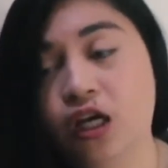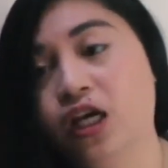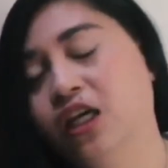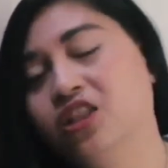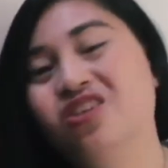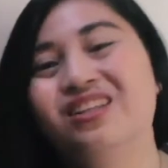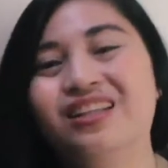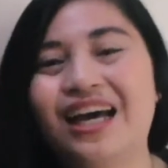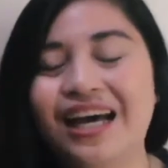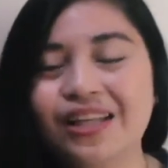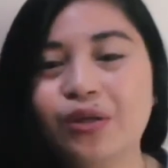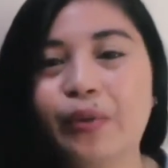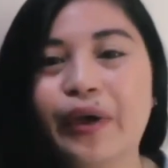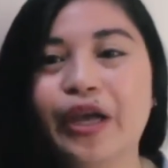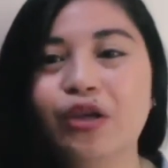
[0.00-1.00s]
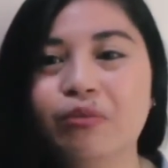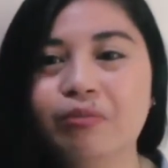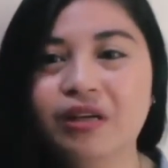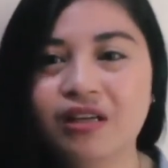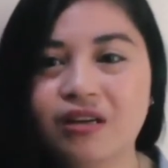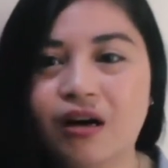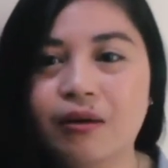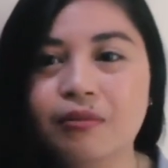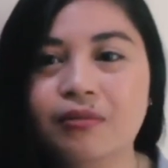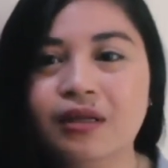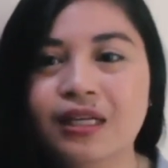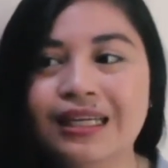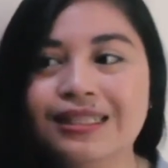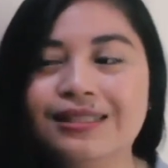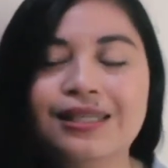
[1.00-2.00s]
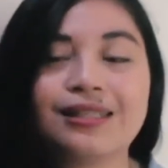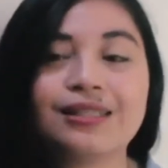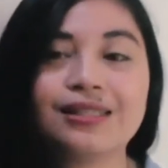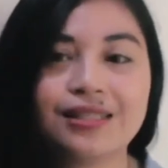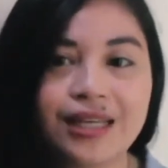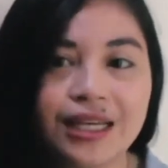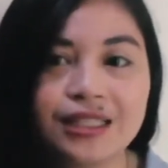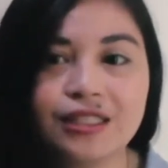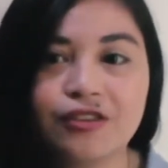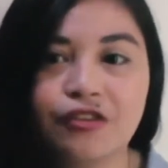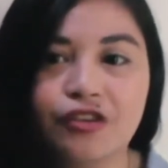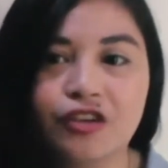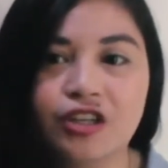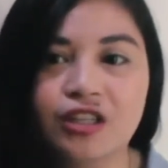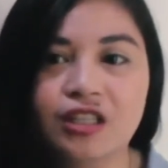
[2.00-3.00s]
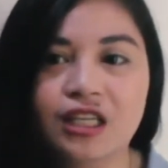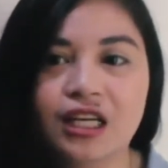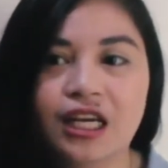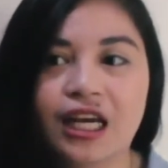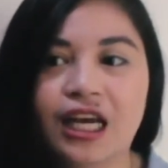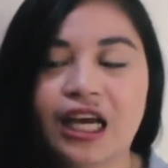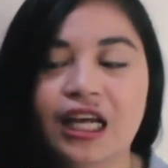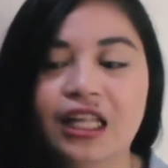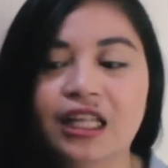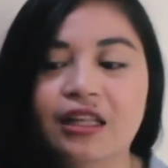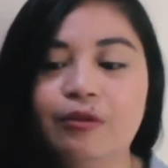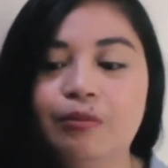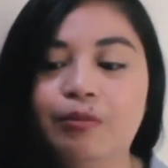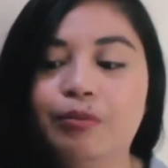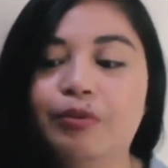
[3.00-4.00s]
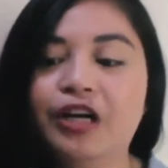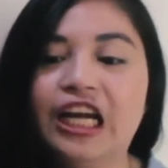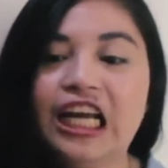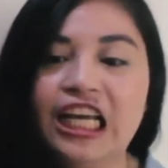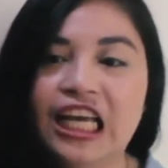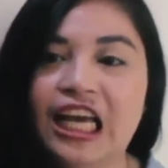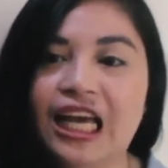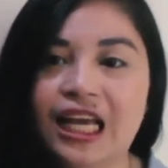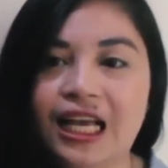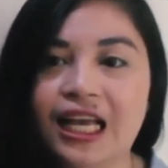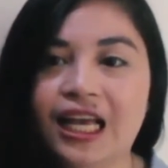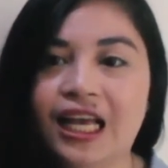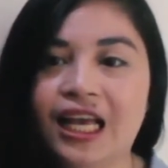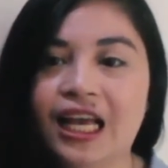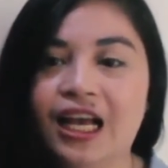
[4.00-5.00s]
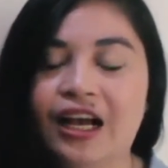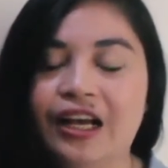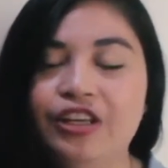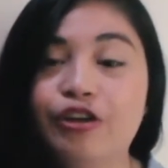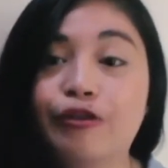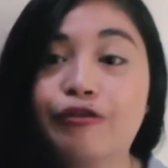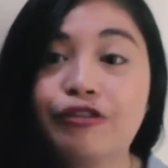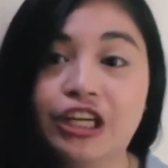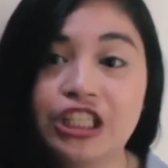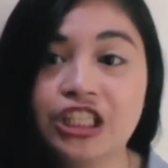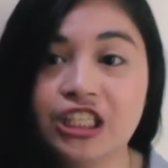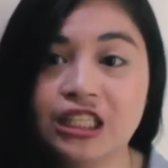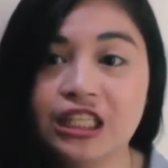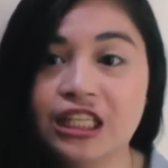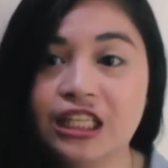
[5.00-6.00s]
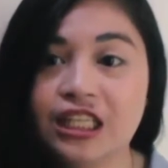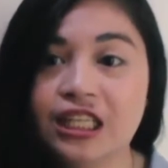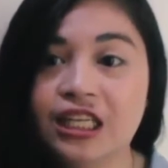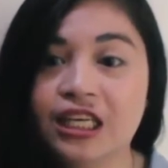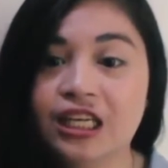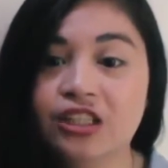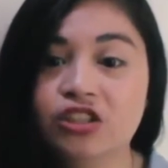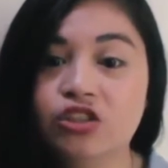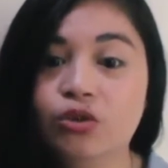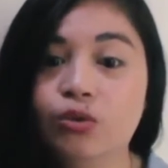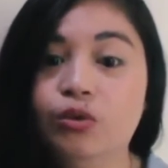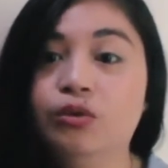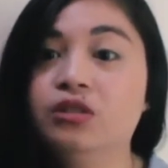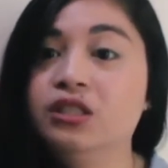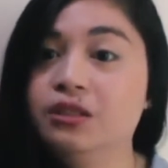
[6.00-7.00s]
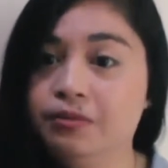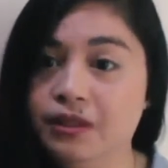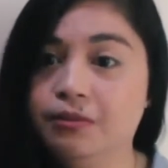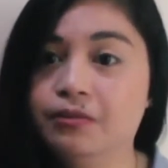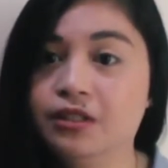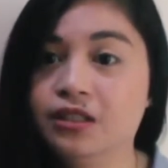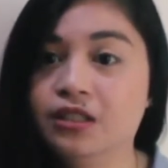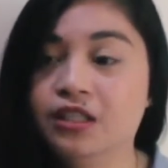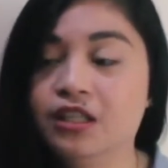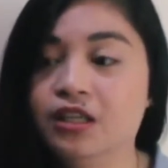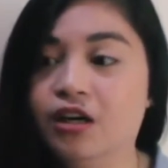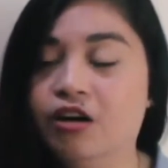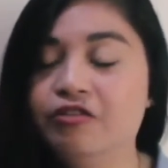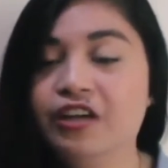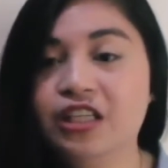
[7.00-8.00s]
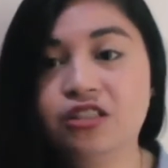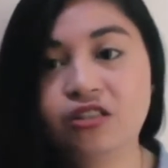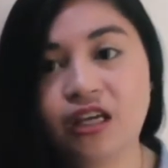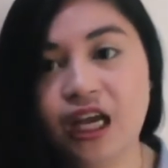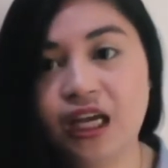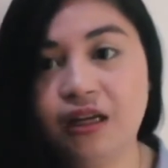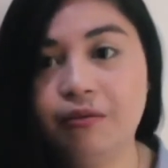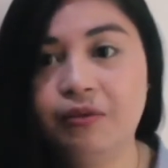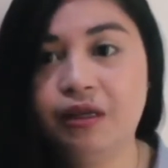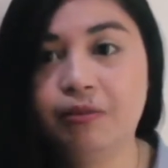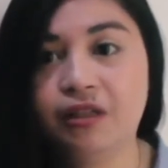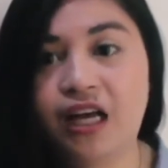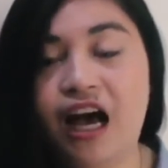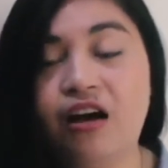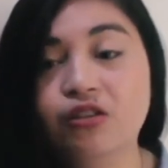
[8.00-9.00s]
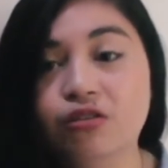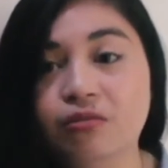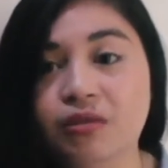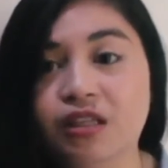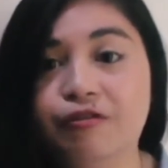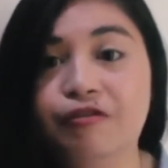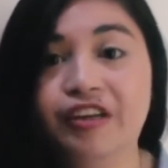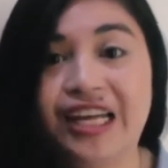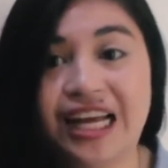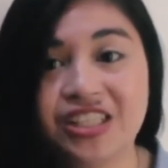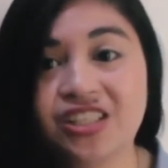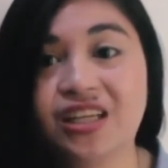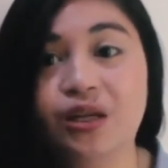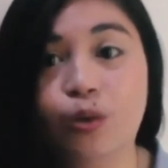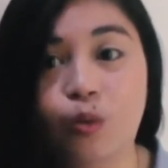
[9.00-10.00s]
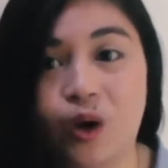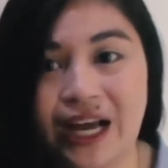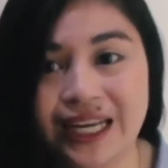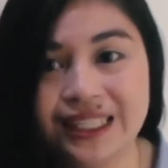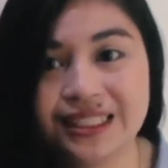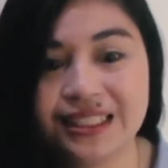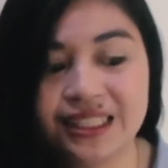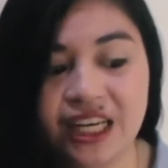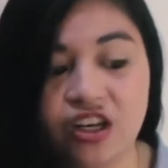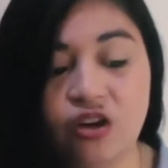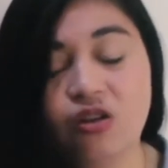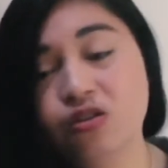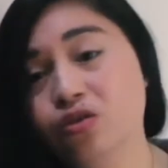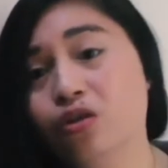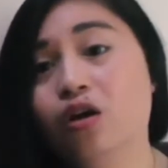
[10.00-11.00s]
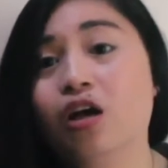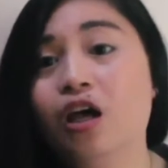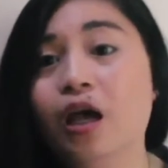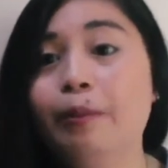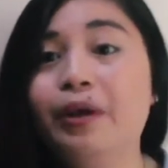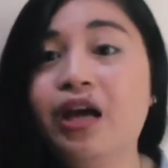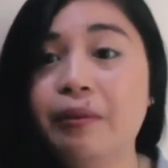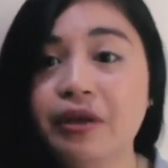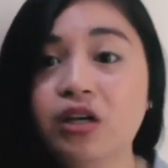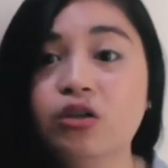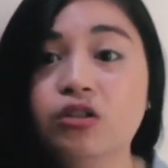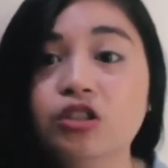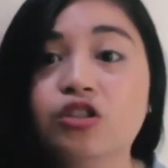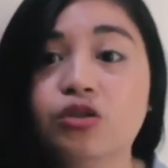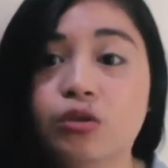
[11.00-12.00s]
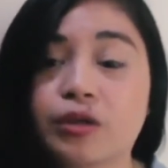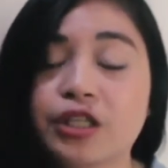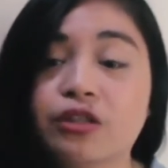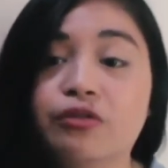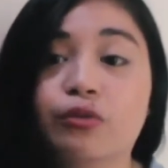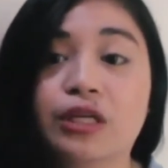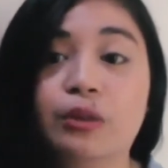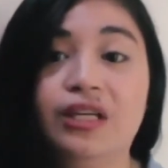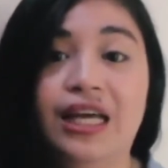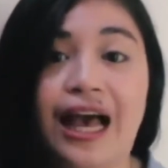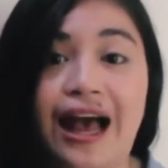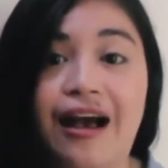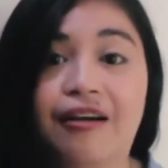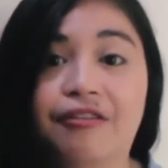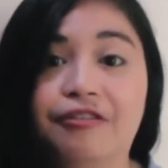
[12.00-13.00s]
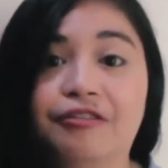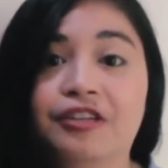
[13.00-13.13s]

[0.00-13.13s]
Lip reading: so that way you become successful in bringing your vision to these people, of educating people how to be financially wise, and also becoming a good steward of what we have.